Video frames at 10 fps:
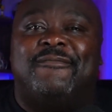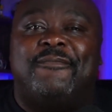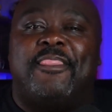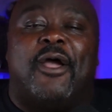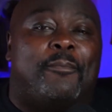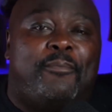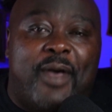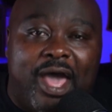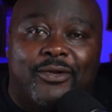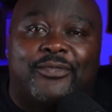They're
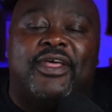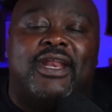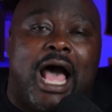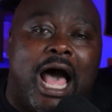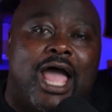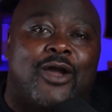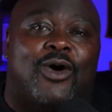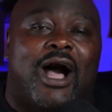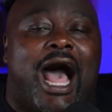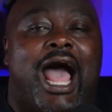better than Iowa.
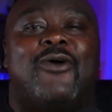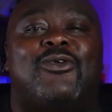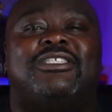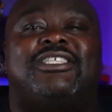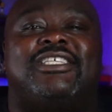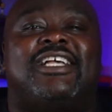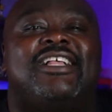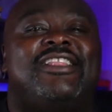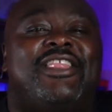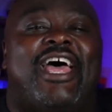Iowa just,
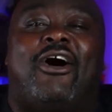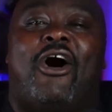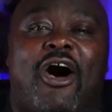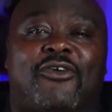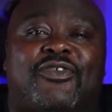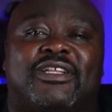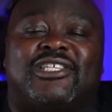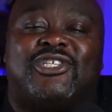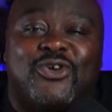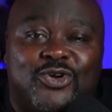that offense,
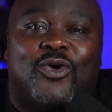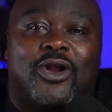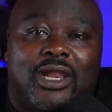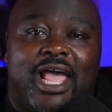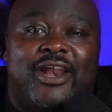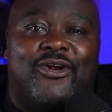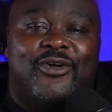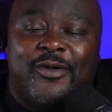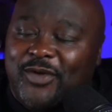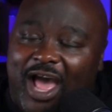sooner or later,
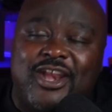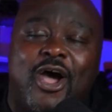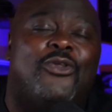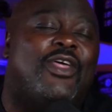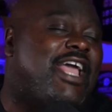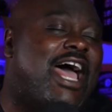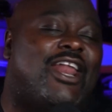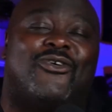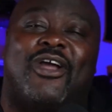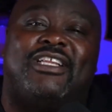and I know they got a
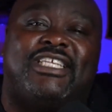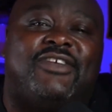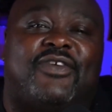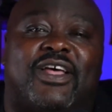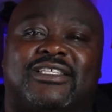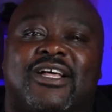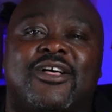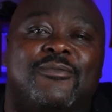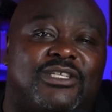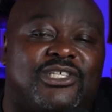great defense,
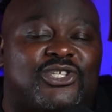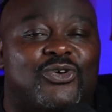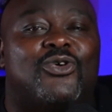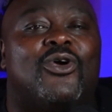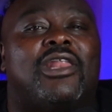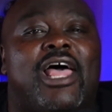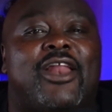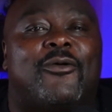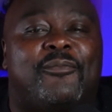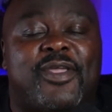but sooner or
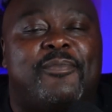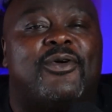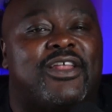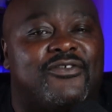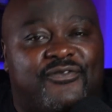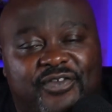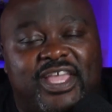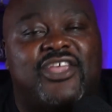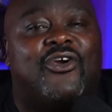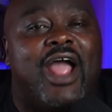later, people can
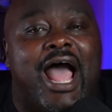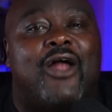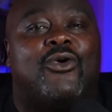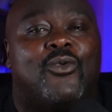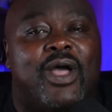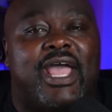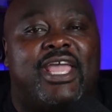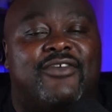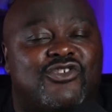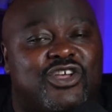figure out a way.
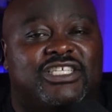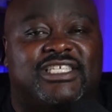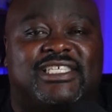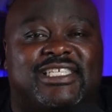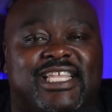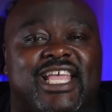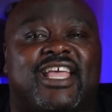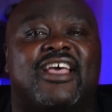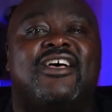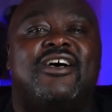If you can just stick
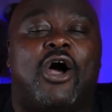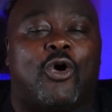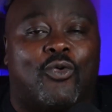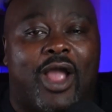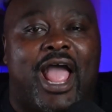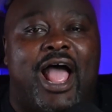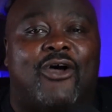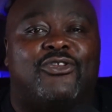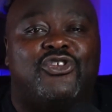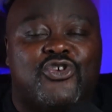
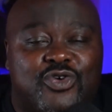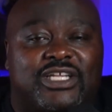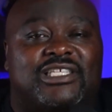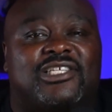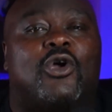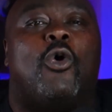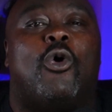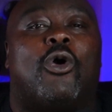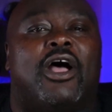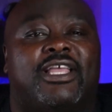around, you can
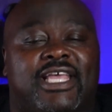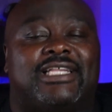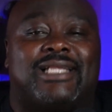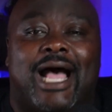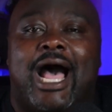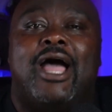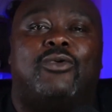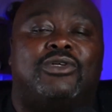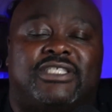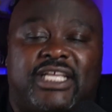score against
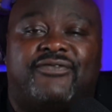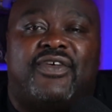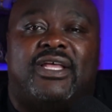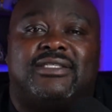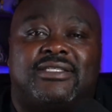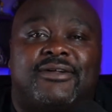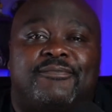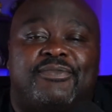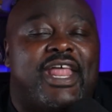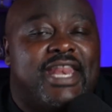Iowa's defense.
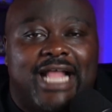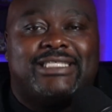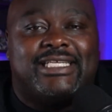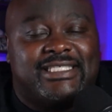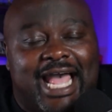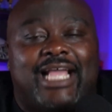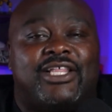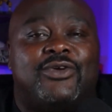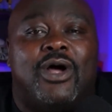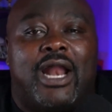And that's exactly
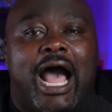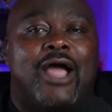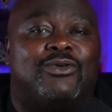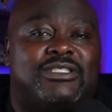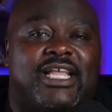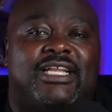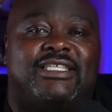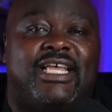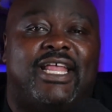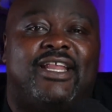what Iowa State
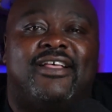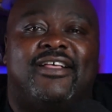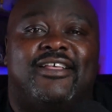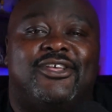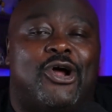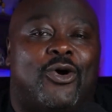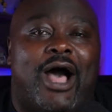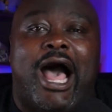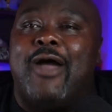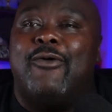did. You know,
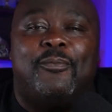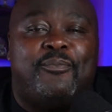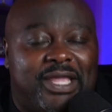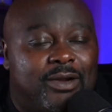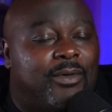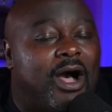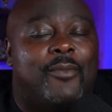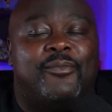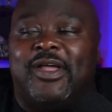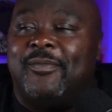Iowa beat them up
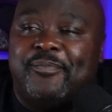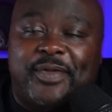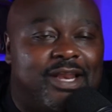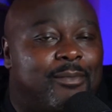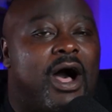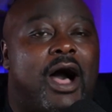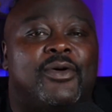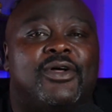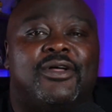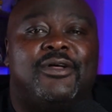and beat them up,
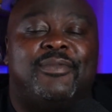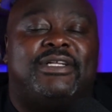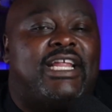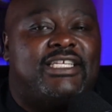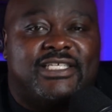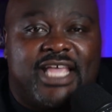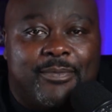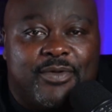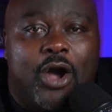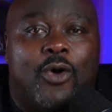but they just kept
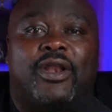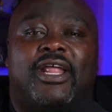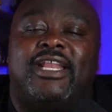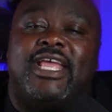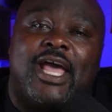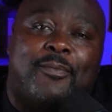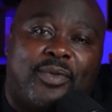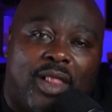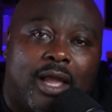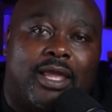going and they kept
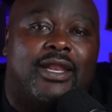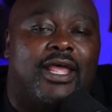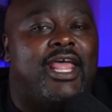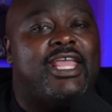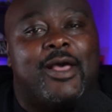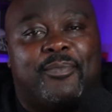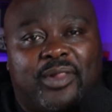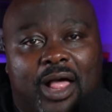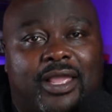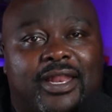plugging and they kept
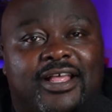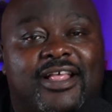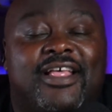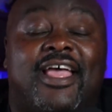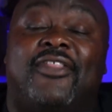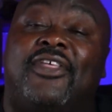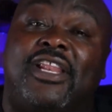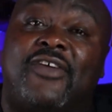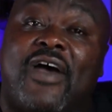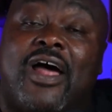plugging. And then they
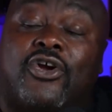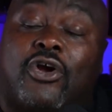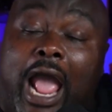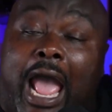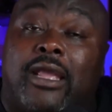found a crack.